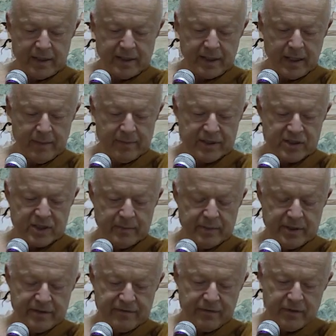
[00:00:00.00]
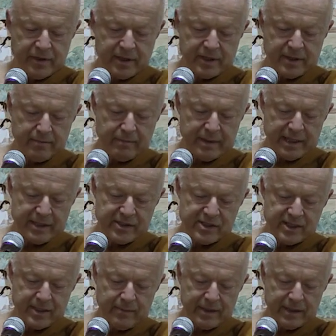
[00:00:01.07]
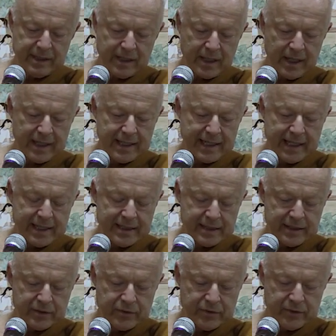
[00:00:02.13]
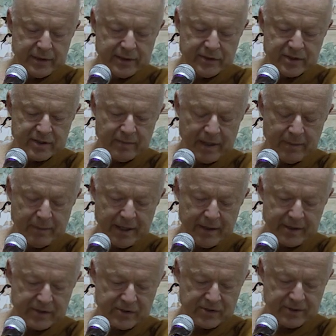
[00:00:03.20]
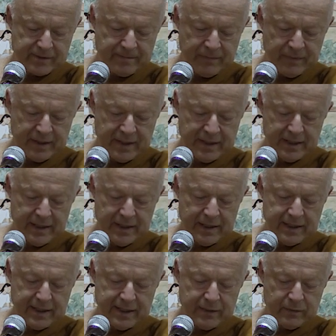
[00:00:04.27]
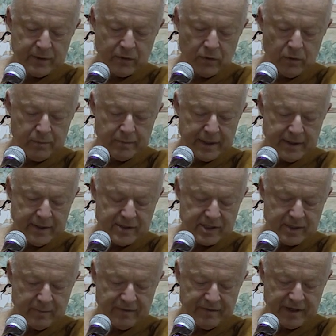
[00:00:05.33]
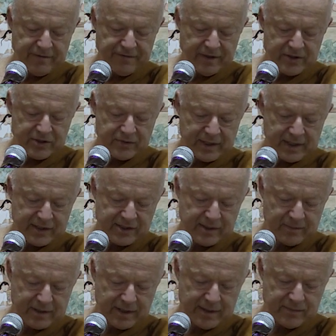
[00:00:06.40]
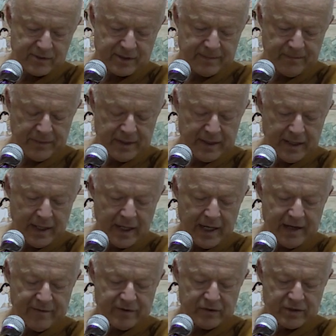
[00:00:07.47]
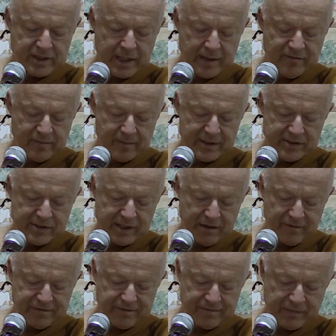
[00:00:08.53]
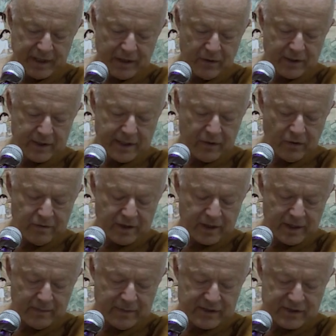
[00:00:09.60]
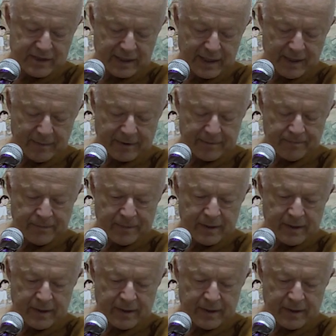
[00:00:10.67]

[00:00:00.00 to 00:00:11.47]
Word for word: time has to be devoted to many seemingly unending duties to my parents. And dealing with old parents can be very frustrating sometimes. I have no time for myself. How can I overcome this dilemma?